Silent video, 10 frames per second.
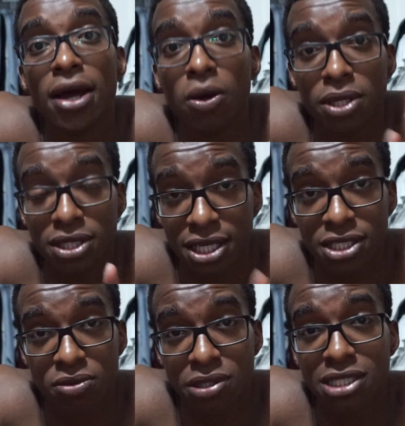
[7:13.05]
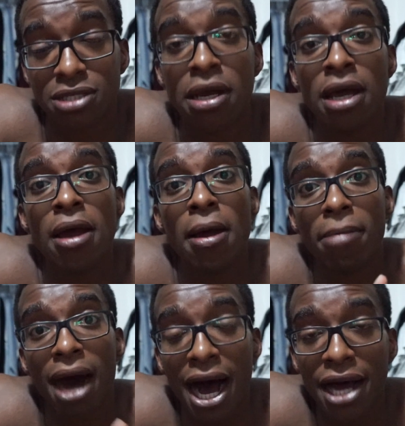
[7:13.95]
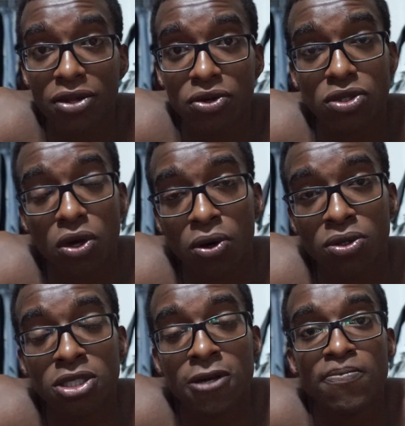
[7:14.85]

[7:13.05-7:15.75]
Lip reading: We discuss the reason behind those goals.